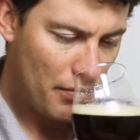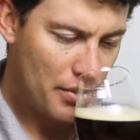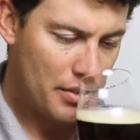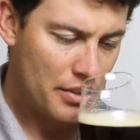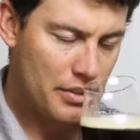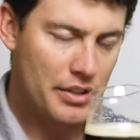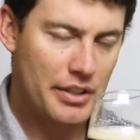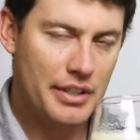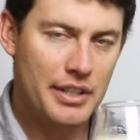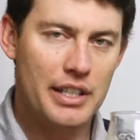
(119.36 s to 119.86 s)

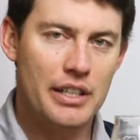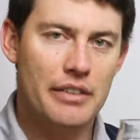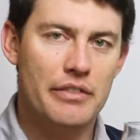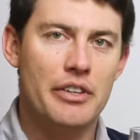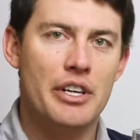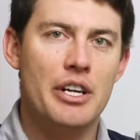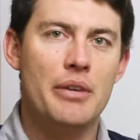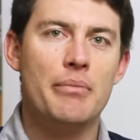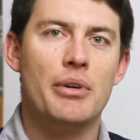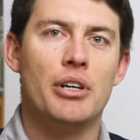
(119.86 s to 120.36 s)
Certainly a
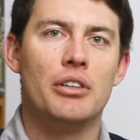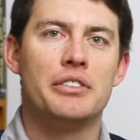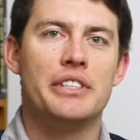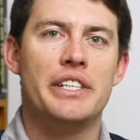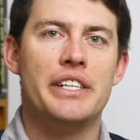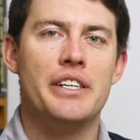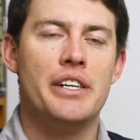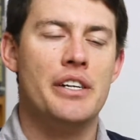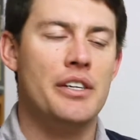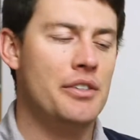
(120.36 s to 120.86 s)
very
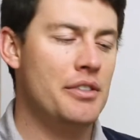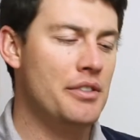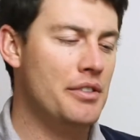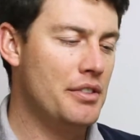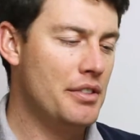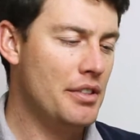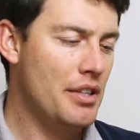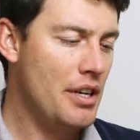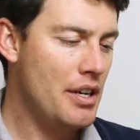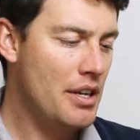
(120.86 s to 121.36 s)
malty
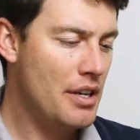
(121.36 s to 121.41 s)
nose.